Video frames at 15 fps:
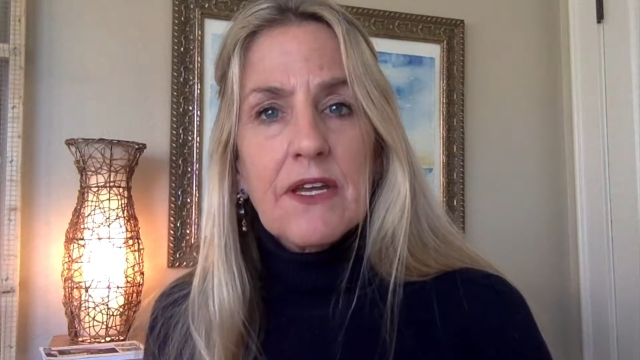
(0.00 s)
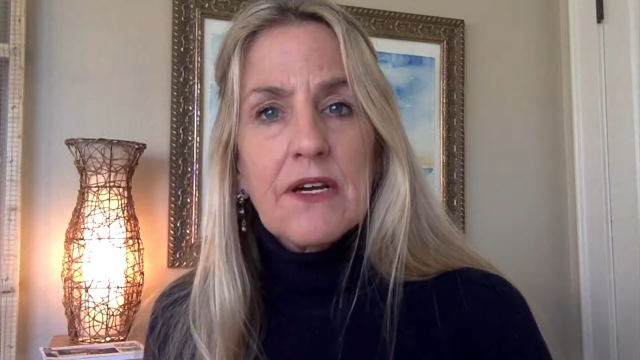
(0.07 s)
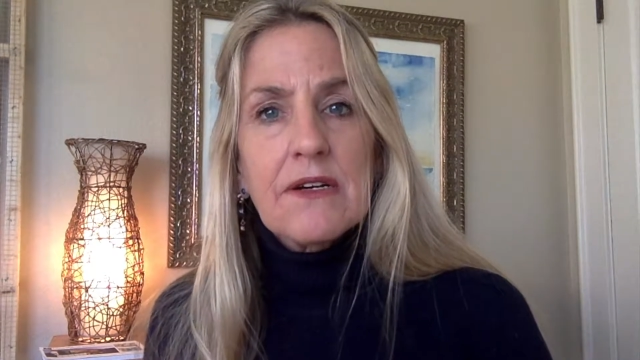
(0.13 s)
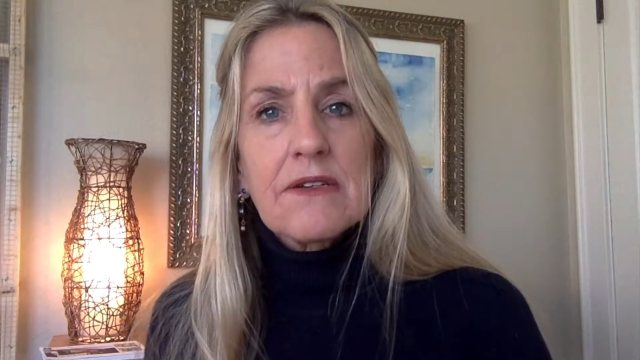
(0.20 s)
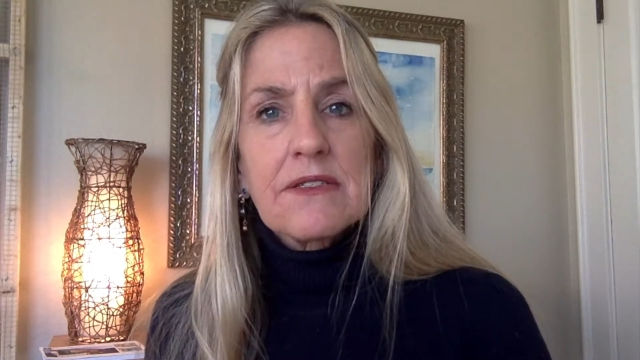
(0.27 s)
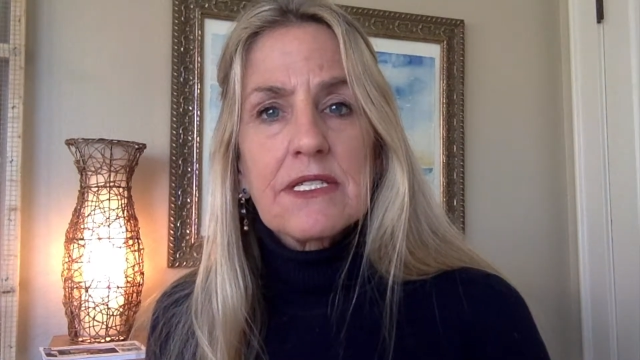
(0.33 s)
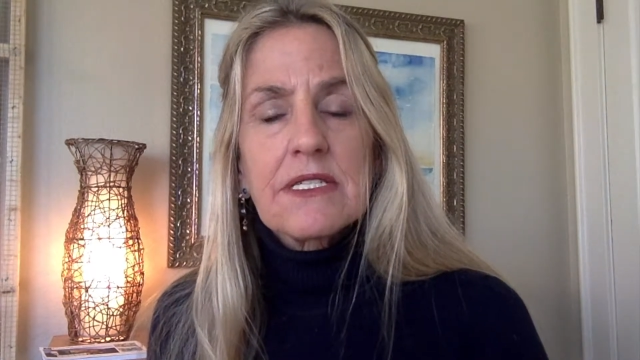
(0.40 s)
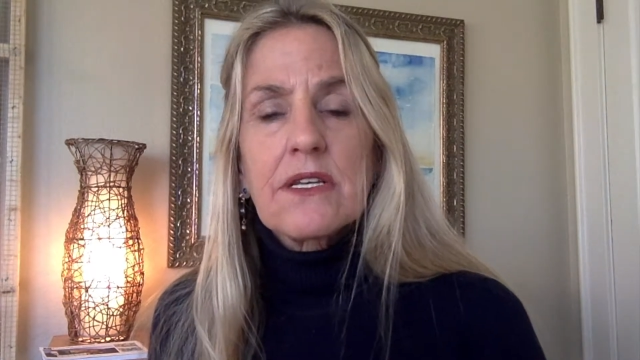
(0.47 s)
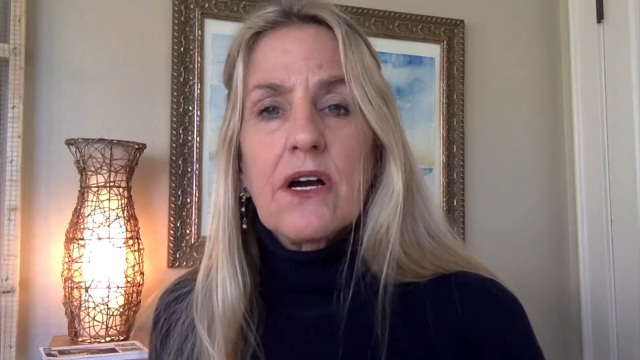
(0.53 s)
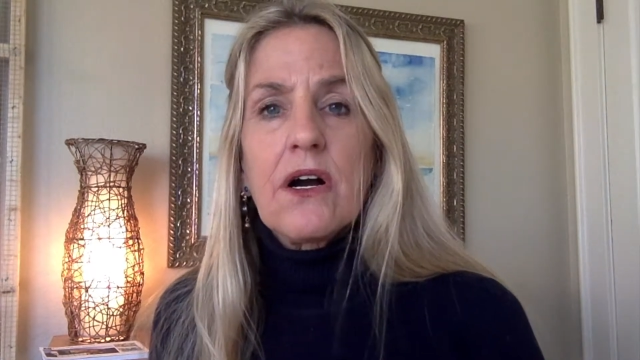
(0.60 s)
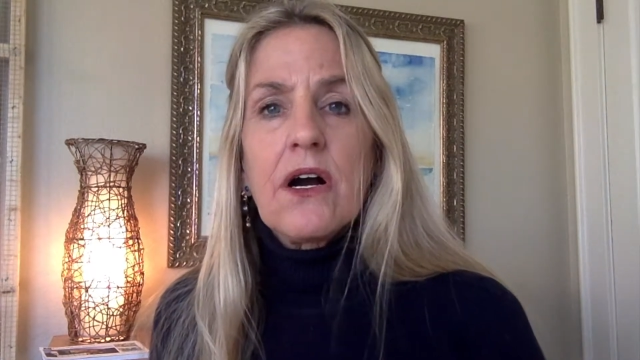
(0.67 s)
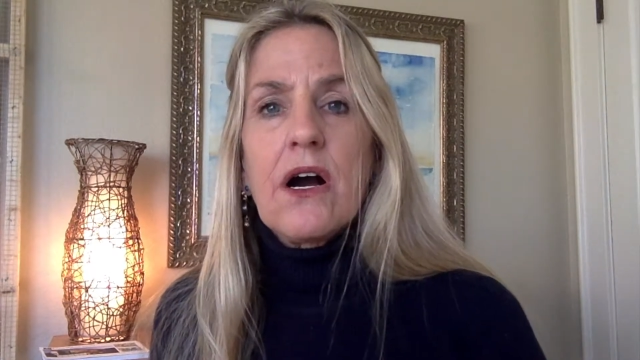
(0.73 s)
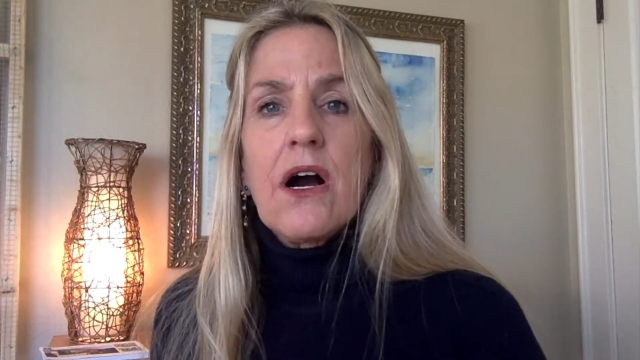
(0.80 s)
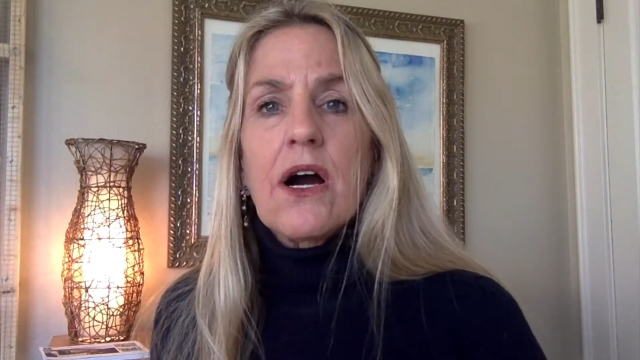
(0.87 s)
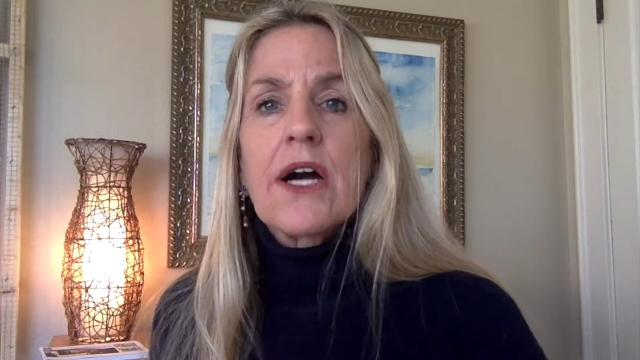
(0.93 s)
those
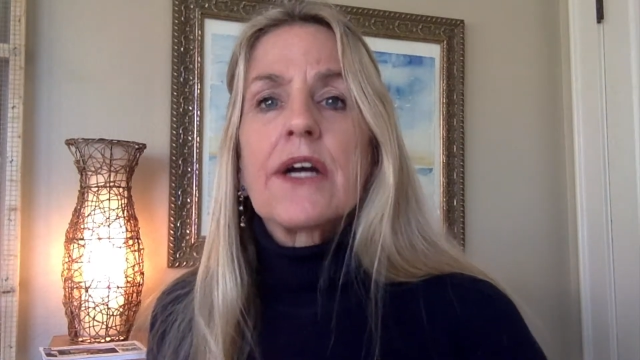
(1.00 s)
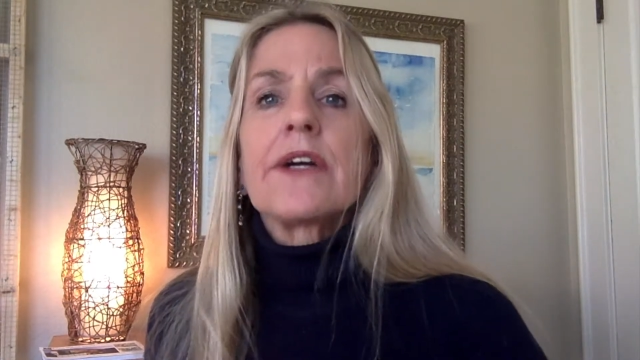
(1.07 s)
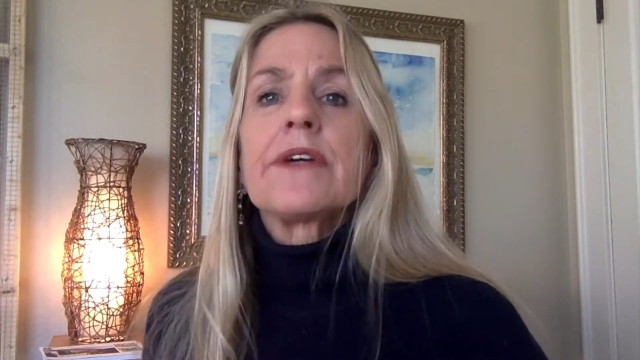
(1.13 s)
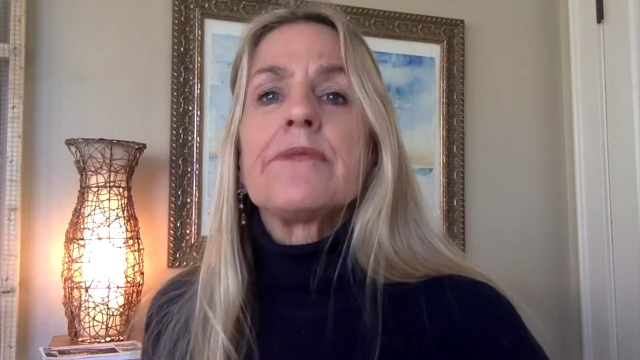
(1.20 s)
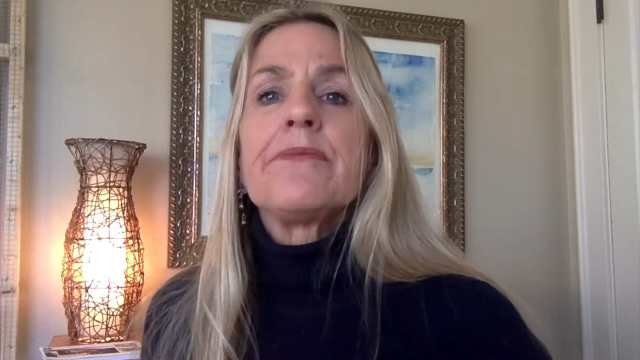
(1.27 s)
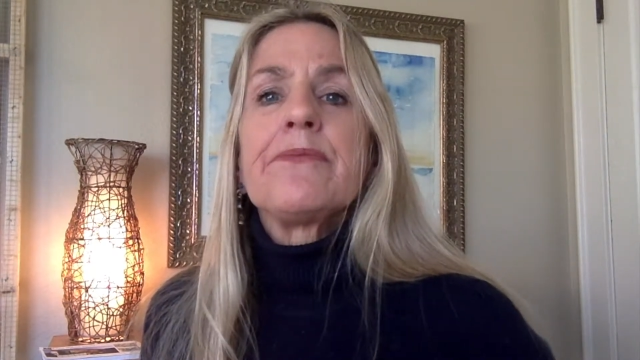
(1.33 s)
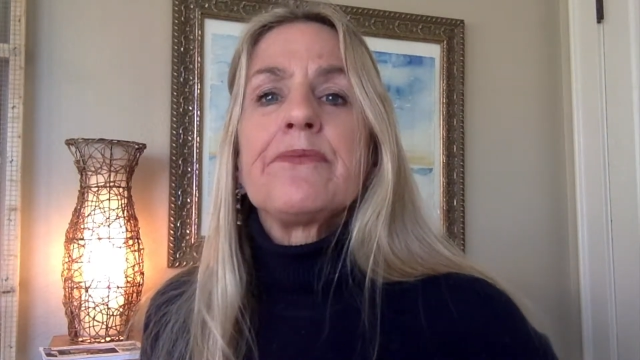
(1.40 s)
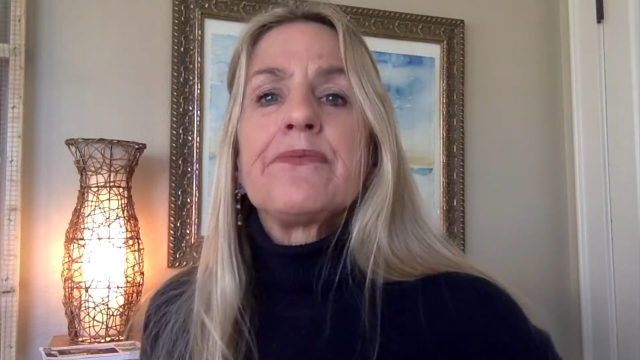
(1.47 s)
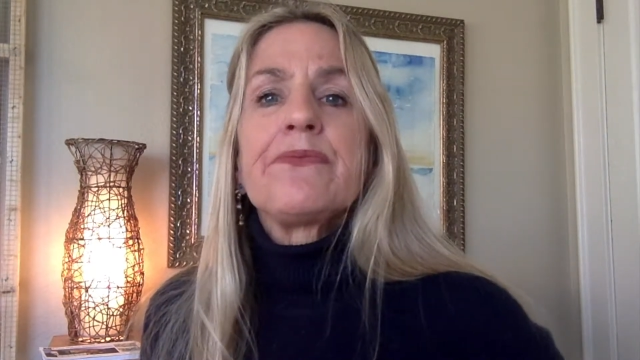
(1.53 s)
are